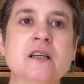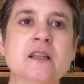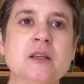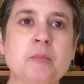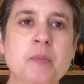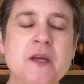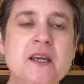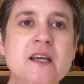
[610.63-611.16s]
the
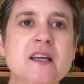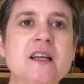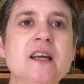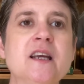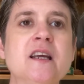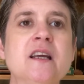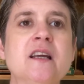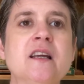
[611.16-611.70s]

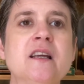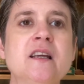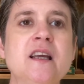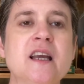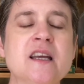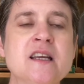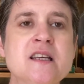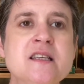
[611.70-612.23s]
beginning
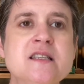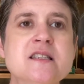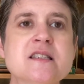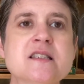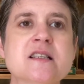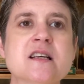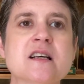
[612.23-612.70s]
is